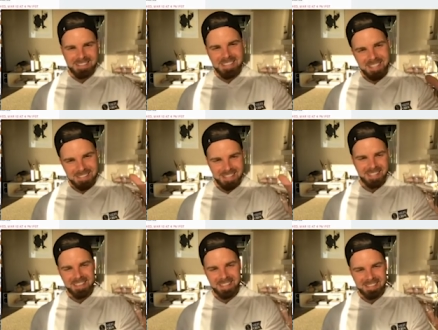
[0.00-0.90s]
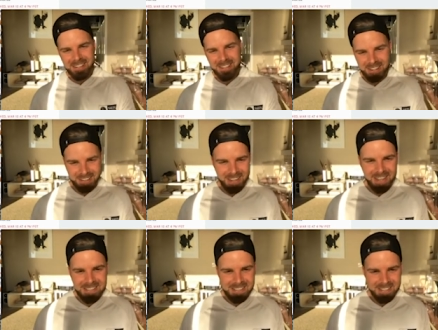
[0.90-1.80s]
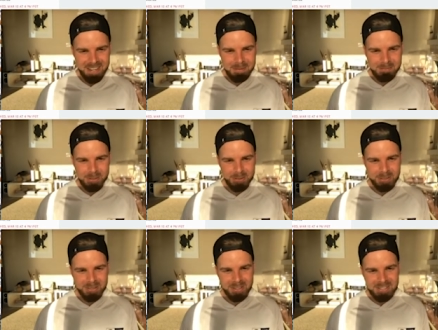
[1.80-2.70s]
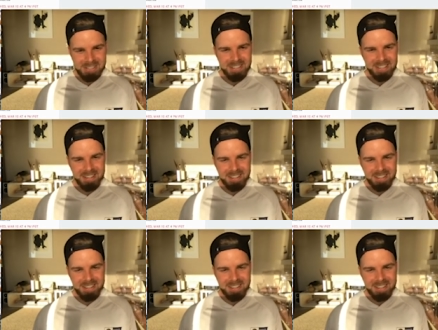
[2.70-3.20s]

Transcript: since these are our clients and they're absolutely crushing it out of